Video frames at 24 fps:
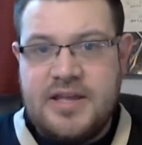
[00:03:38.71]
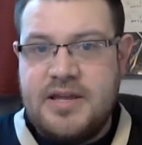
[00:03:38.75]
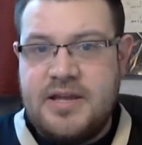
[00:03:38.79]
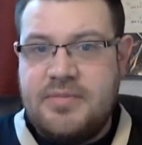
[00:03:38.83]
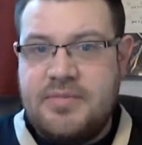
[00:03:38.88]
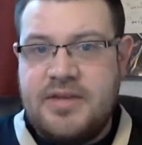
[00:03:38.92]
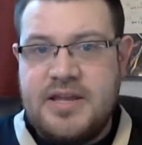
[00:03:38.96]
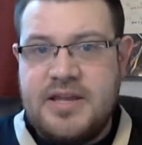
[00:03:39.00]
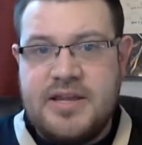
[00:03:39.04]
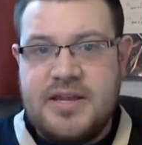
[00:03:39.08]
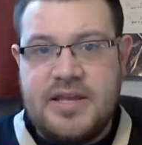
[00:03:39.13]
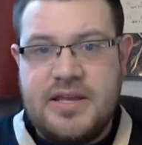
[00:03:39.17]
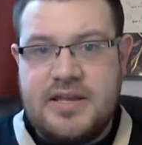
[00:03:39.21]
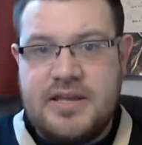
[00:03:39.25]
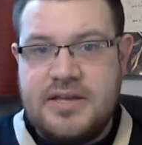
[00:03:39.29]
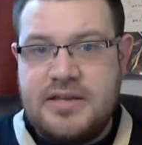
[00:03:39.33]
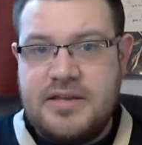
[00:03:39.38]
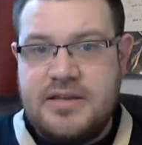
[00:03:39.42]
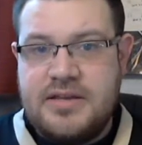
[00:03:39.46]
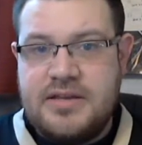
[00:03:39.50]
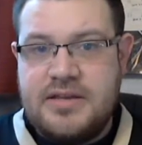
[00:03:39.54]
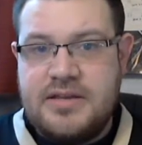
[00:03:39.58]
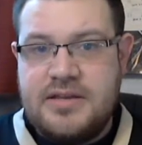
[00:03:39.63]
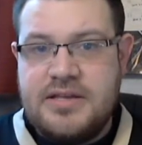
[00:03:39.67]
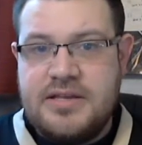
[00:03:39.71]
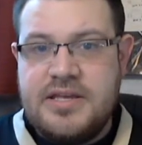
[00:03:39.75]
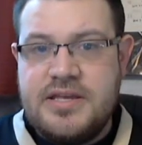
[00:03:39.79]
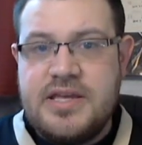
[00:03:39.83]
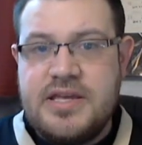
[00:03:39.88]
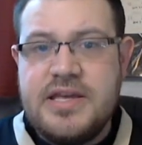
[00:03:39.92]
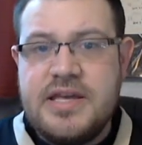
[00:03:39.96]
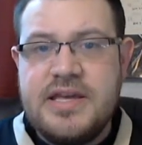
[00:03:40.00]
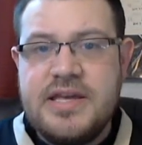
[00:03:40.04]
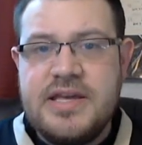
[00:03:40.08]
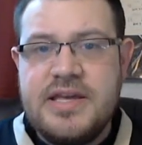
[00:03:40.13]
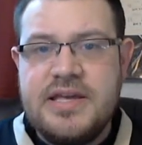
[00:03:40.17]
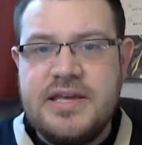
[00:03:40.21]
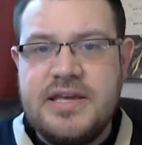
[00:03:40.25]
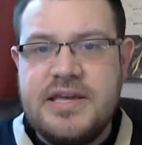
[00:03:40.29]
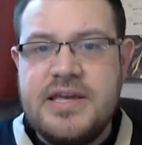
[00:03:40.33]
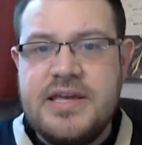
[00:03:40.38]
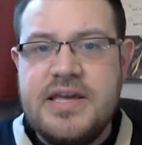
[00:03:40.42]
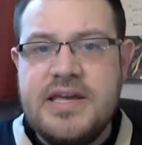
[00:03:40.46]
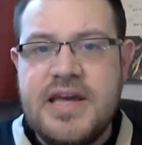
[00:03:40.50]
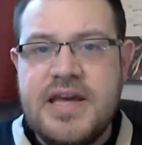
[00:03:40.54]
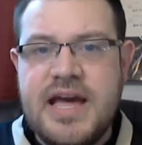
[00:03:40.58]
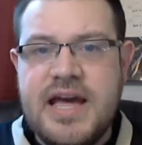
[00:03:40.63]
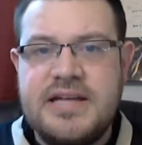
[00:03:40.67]
I mean,
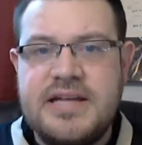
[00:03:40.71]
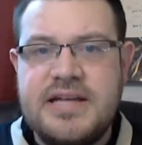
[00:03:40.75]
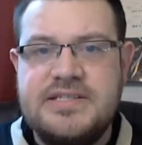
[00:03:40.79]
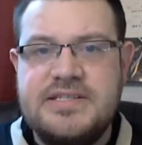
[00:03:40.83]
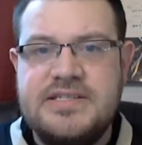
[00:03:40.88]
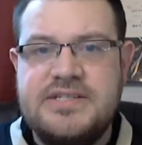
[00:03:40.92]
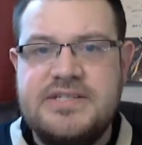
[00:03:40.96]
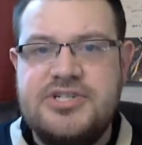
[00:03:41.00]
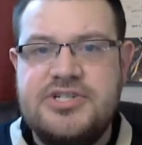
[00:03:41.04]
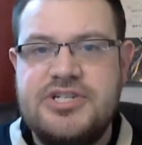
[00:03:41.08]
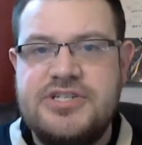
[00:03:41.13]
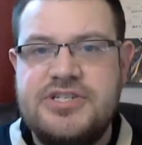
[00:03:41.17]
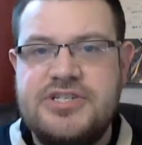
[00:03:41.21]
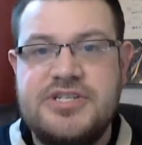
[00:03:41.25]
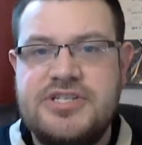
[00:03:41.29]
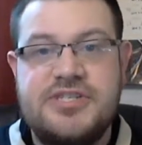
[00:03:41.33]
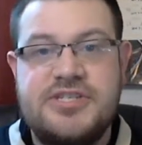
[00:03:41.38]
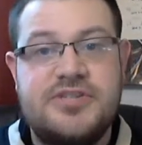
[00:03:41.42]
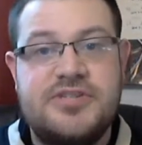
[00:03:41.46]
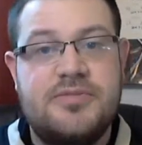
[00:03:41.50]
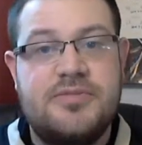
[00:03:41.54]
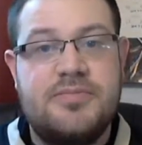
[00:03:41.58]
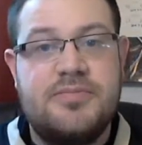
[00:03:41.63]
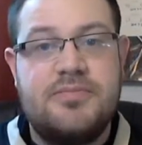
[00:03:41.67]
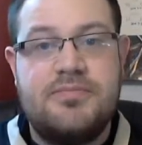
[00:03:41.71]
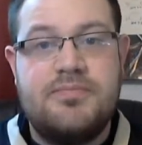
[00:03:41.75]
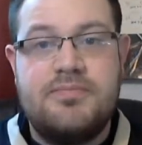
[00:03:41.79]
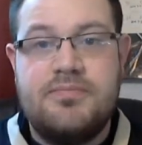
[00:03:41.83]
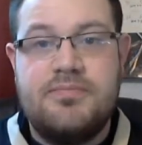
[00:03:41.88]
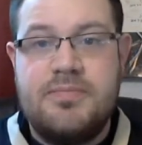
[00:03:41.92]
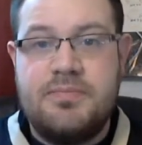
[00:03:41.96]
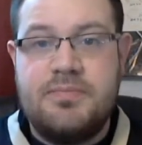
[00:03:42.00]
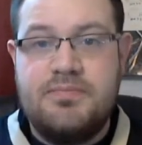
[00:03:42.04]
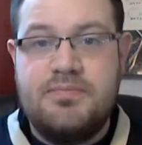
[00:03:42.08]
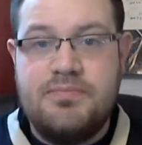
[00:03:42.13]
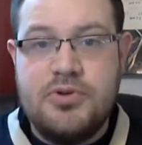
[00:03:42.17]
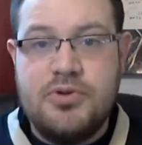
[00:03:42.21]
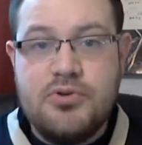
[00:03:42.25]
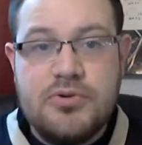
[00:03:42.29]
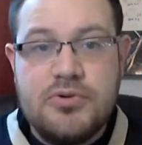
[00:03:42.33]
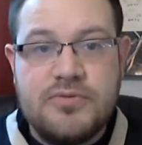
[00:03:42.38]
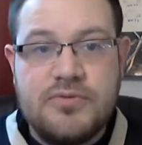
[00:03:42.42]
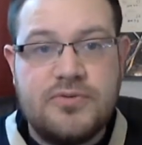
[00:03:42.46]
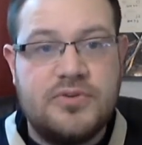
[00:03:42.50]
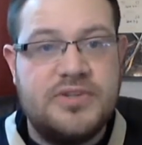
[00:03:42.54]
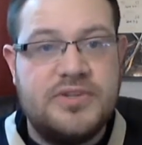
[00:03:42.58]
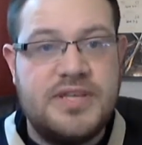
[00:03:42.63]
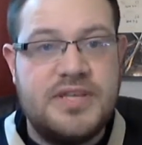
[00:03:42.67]
he has just this
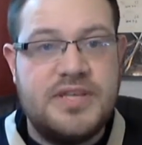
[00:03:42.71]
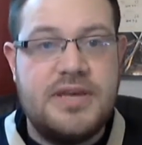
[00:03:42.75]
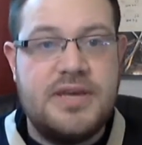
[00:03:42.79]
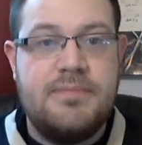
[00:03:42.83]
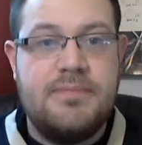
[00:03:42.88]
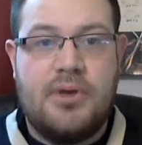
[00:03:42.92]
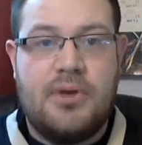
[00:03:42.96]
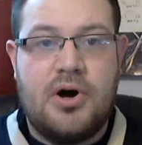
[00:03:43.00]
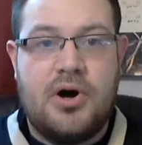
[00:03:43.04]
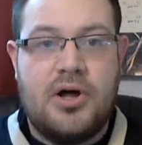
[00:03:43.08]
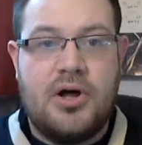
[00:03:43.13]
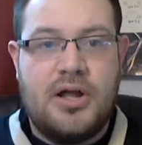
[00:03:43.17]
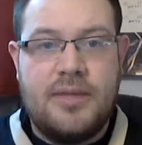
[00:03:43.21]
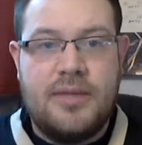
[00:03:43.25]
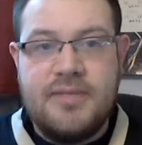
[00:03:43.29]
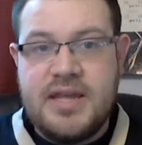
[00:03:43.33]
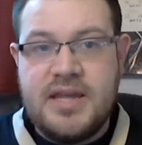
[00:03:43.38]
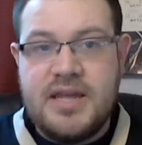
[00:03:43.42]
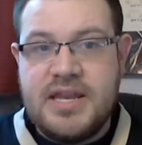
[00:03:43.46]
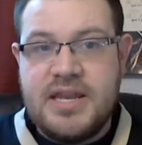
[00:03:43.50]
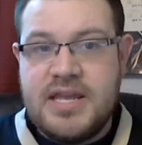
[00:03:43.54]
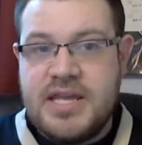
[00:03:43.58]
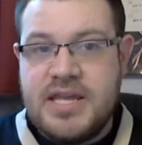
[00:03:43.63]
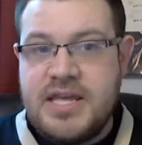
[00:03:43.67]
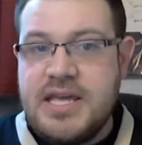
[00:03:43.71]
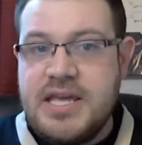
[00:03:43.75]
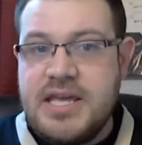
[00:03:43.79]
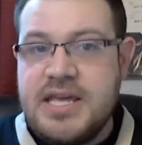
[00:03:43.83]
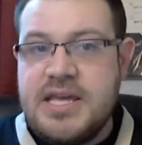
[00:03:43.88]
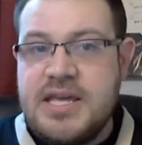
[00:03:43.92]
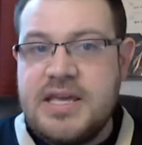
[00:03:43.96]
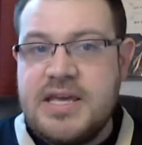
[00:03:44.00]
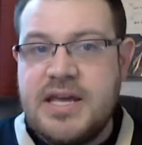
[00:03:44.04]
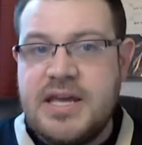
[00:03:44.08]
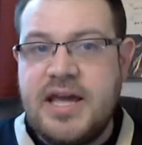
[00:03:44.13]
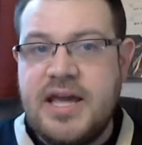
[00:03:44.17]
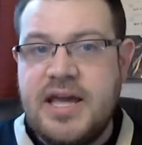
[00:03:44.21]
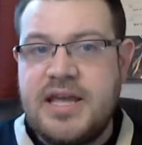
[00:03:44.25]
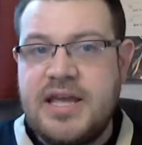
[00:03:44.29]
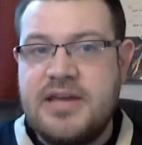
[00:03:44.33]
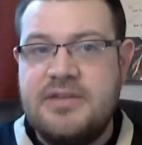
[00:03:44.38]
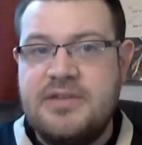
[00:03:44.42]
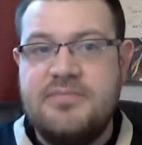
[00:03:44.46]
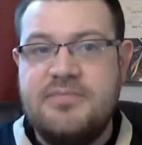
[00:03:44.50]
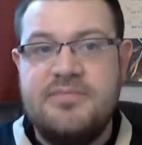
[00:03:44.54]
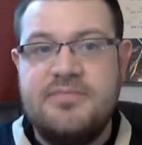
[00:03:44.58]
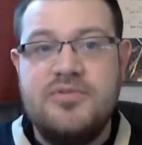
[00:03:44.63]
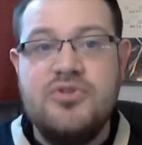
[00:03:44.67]
beautiful deep ball. I mean, like
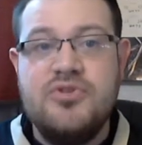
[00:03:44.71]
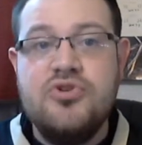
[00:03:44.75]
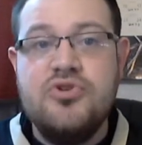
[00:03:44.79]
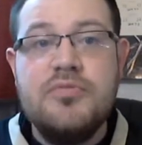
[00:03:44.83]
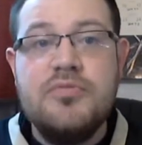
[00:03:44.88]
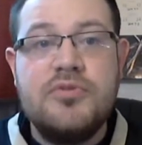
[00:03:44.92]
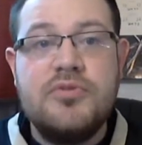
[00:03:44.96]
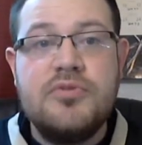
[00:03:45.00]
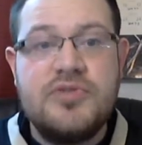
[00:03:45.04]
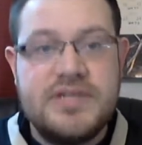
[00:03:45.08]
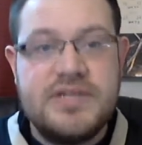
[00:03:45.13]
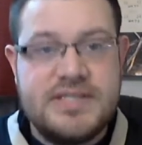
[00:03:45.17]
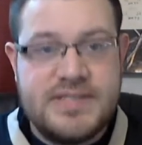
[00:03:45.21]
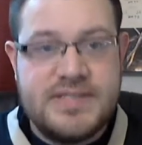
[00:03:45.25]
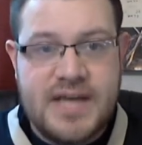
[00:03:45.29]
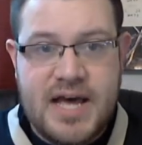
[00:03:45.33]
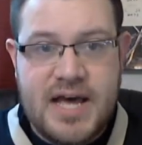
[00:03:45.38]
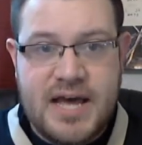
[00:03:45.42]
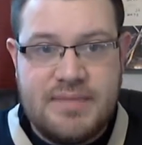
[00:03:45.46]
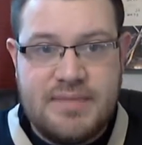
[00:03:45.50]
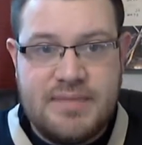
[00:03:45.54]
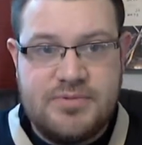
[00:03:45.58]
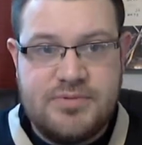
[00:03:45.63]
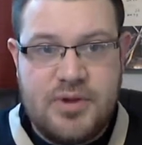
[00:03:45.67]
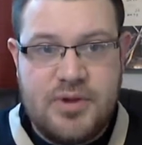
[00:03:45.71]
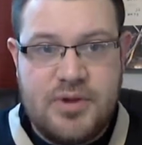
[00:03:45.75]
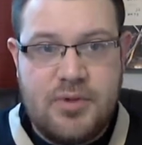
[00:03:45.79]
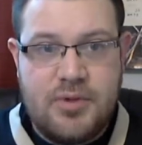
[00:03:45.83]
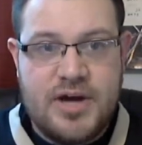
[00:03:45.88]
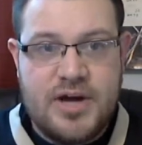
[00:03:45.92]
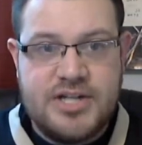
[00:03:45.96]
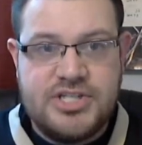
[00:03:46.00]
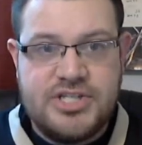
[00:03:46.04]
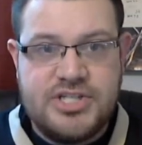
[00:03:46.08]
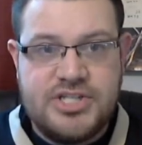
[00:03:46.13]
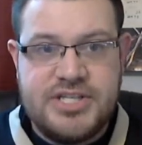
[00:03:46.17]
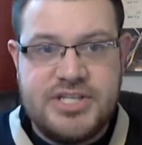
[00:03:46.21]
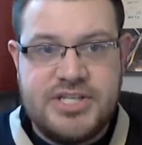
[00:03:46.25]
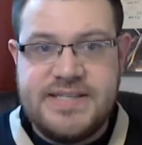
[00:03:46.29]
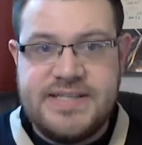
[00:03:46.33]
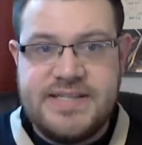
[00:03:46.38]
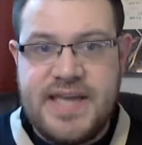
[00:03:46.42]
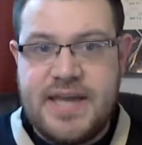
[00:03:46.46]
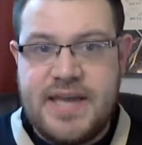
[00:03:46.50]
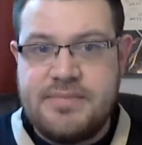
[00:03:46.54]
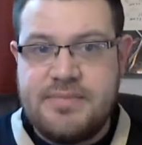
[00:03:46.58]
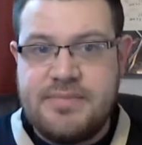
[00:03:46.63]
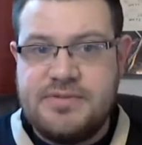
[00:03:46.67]
numerous times when I watched these
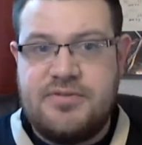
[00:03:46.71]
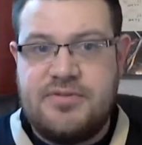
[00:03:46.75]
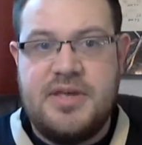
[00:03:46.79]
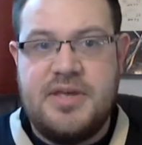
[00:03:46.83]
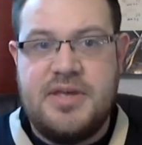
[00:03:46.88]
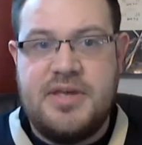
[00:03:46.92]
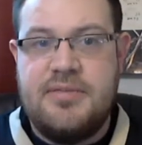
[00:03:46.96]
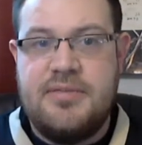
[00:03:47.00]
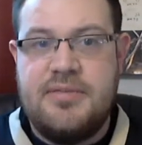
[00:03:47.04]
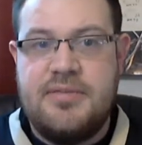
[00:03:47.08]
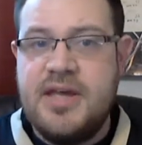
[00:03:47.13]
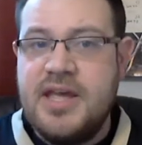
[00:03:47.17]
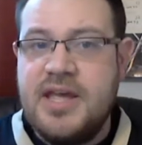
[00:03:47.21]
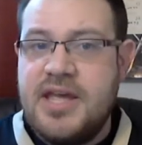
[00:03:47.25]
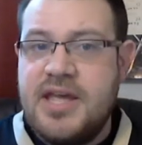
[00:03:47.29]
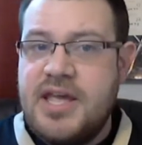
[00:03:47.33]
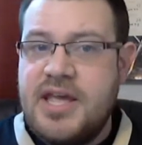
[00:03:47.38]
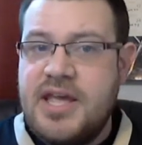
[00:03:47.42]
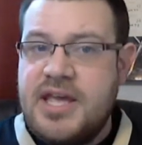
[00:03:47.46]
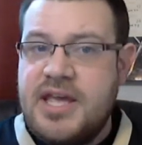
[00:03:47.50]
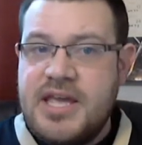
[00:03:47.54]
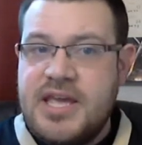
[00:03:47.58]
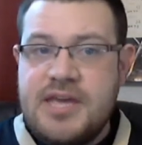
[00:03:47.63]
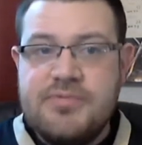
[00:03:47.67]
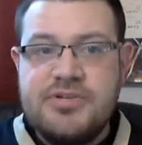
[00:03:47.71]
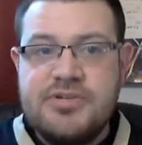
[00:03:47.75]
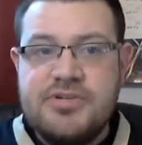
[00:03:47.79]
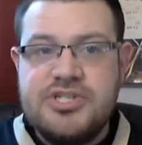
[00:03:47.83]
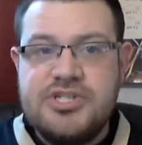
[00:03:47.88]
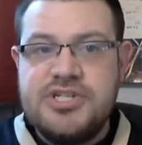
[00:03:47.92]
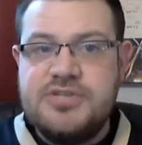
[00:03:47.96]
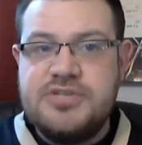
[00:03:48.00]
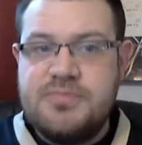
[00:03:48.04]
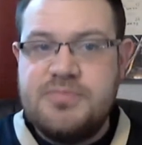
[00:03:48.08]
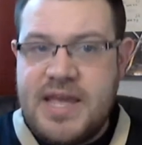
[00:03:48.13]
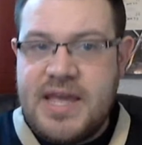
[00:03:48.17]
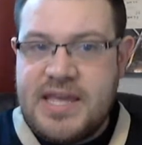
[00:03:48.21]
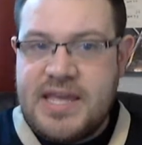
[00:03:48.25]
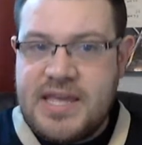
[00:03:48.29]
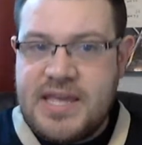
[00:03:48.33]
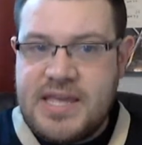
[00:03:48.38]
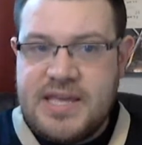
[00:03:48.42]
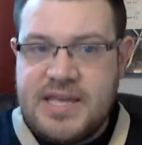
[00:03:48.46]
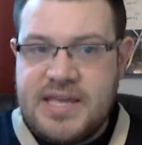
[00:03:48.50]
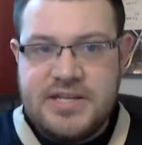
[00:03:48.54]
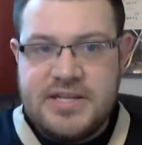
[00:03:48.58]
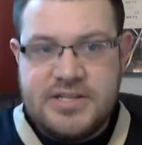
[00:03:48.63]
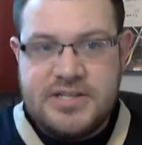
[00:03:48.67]
games from him, he was just
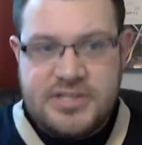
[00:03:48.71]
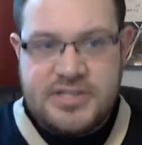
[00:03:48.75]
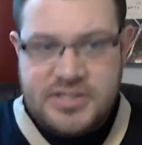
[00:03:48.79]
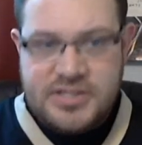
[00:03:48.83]
making